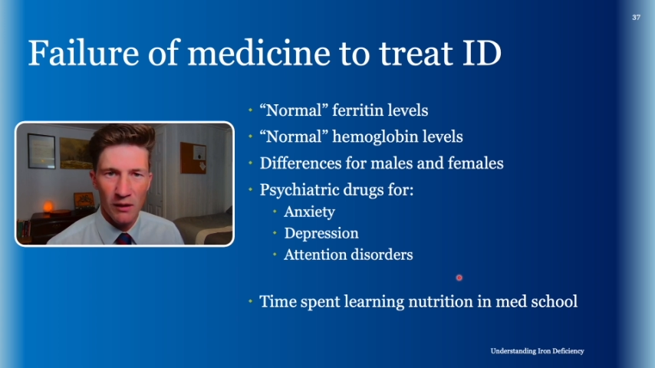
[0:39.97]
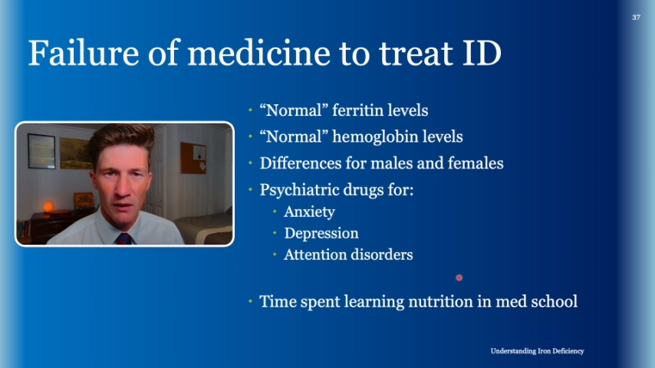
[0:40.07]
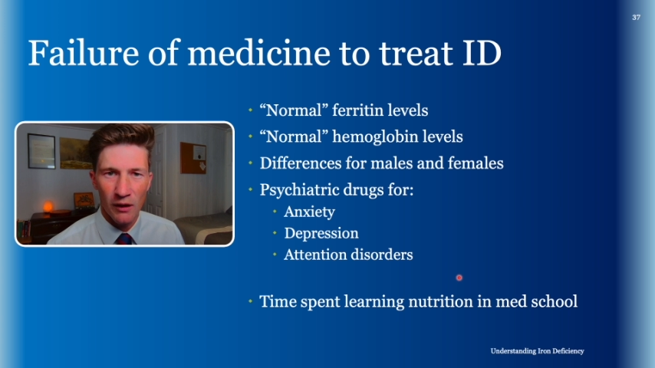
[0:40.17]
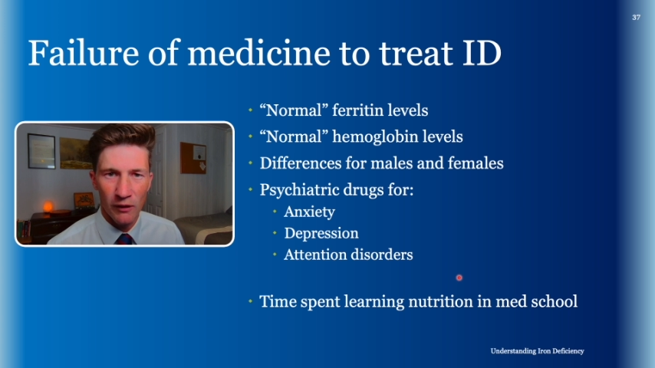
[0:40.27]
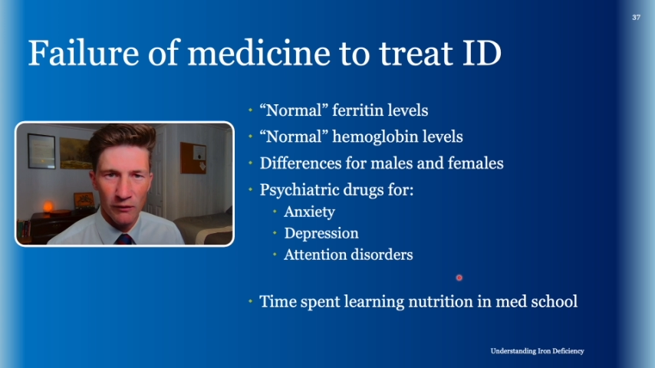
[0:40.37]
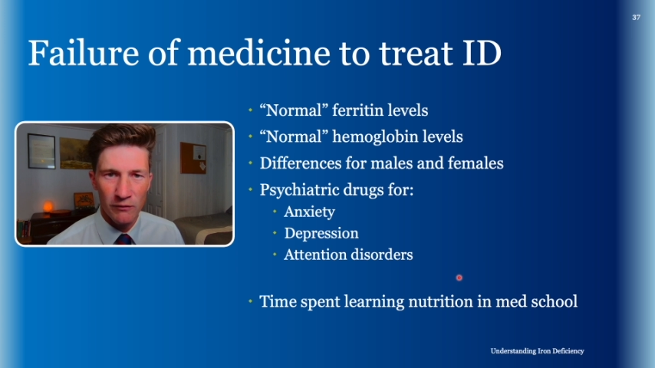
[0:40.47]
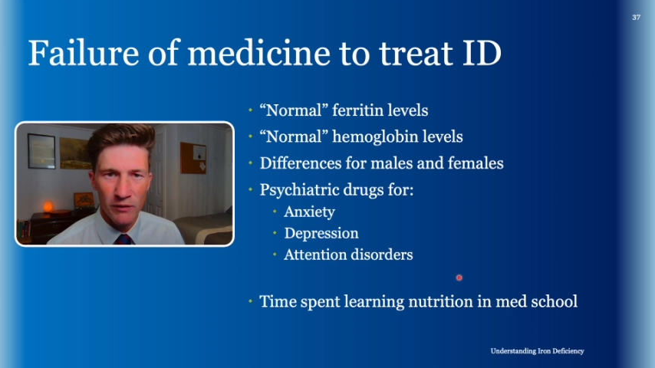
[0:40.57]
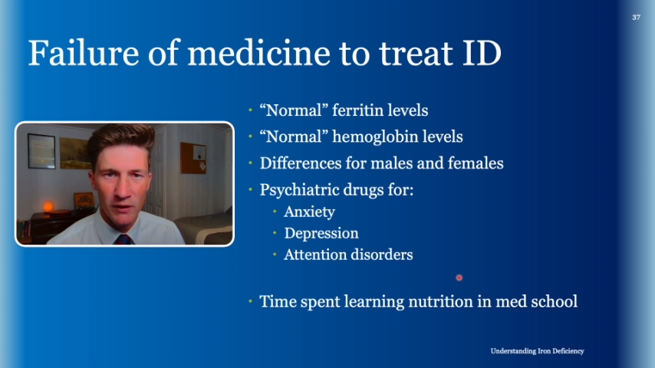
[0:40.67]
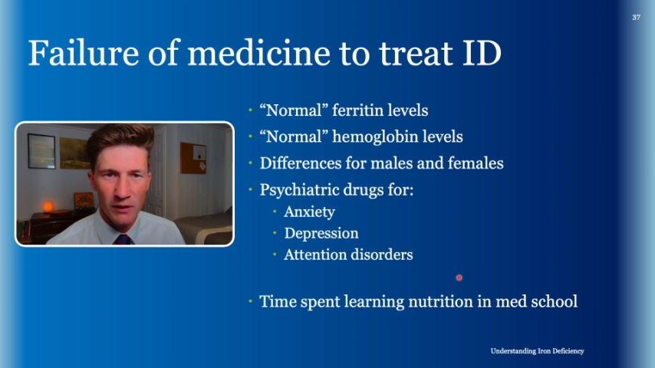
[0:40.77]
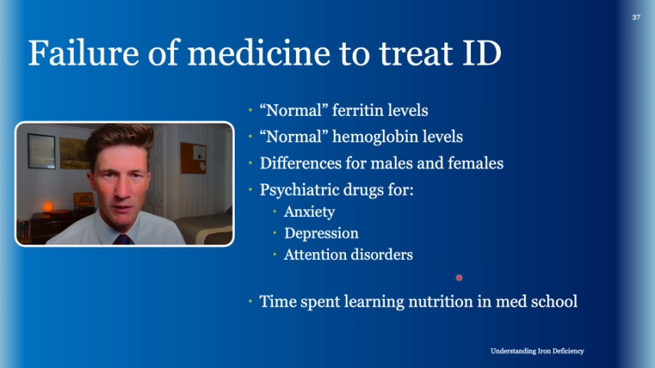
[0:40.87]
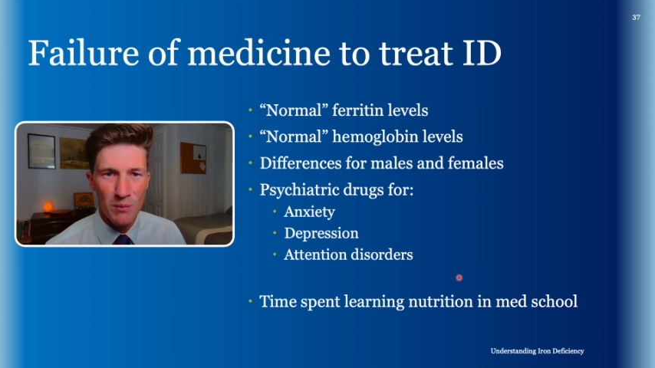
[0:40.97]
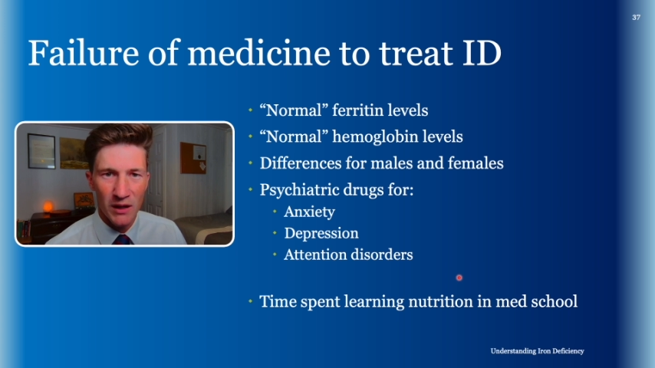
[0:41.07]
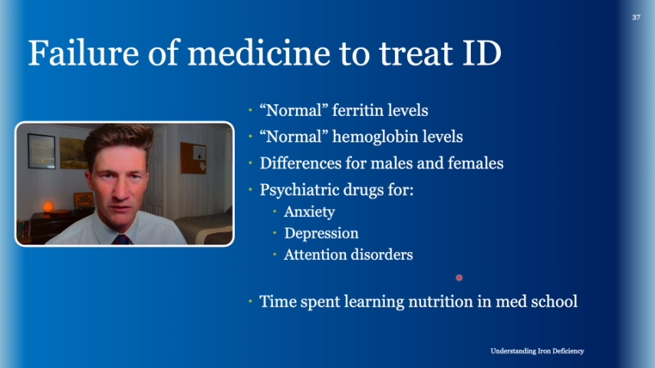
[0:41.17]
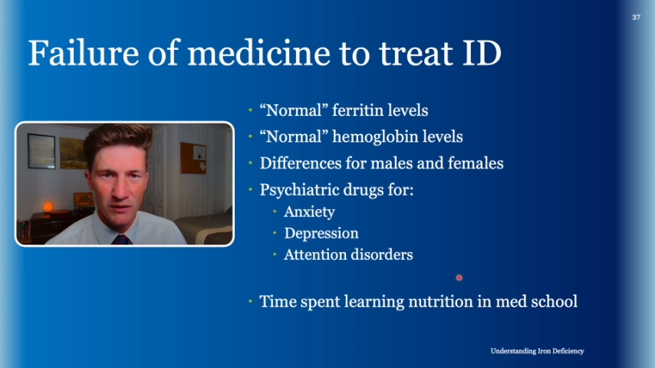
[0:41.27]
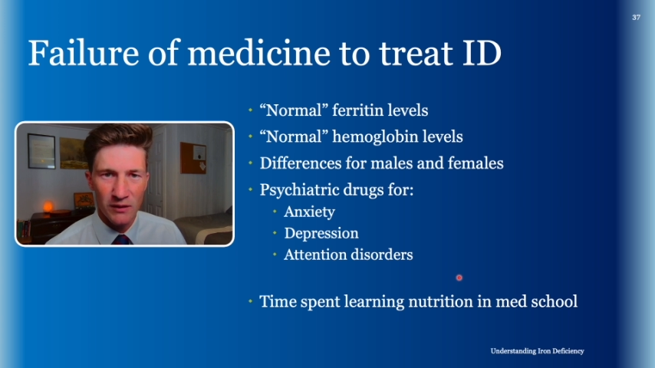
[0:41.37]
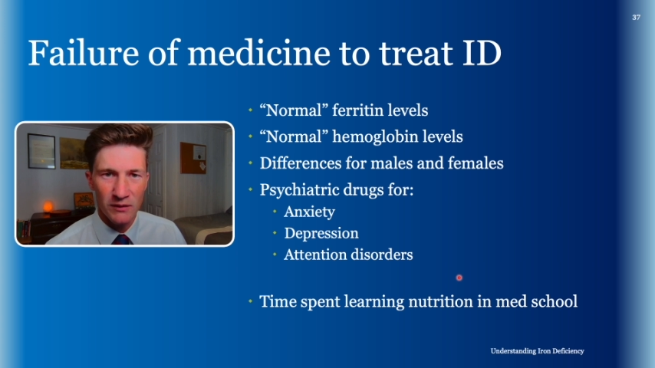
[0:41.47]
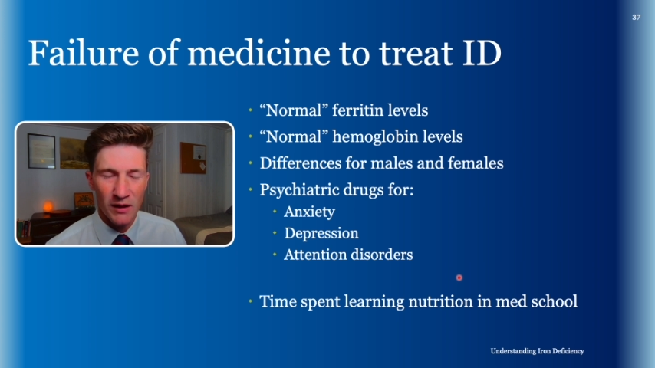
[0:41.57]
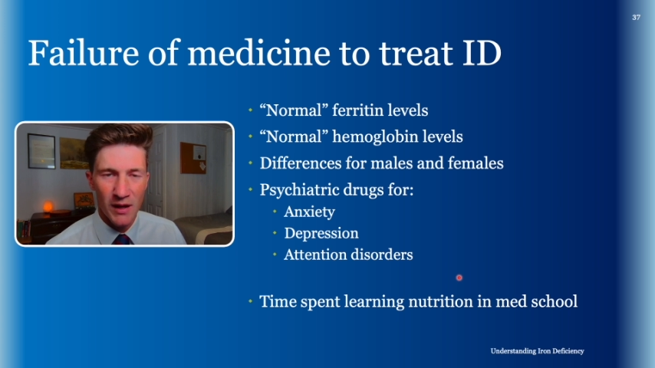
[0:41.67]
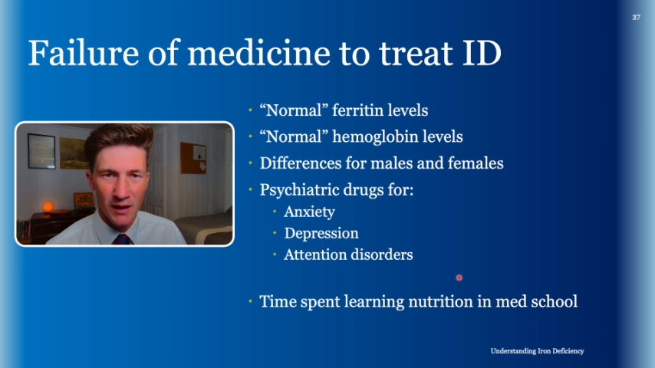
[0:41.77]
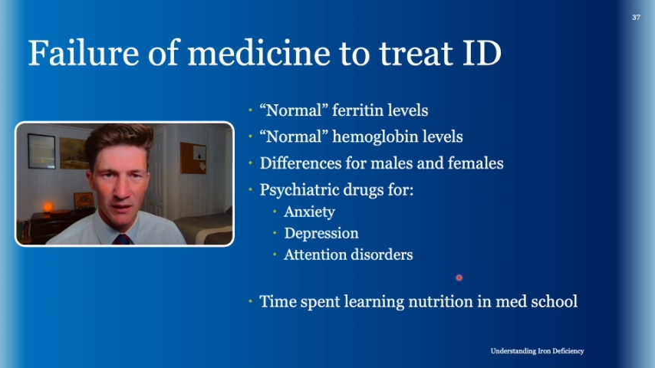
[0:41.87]
of medicine
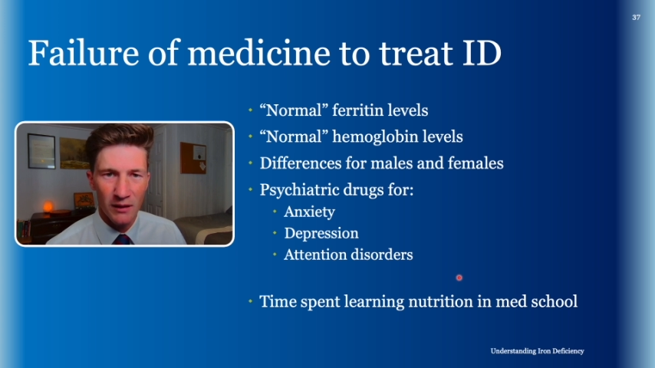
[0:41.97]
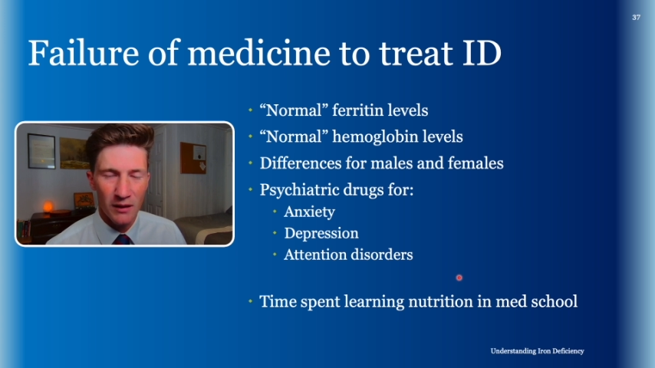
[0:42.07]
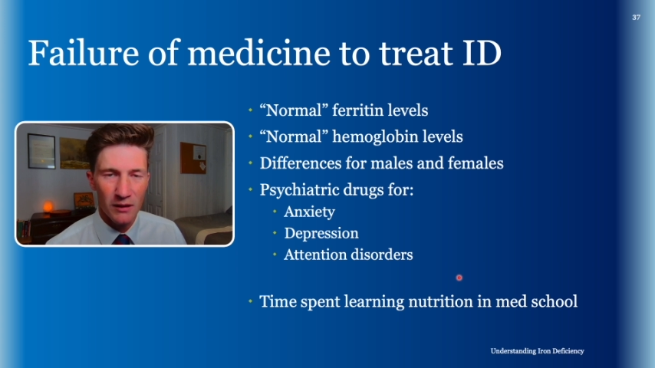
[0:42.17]
today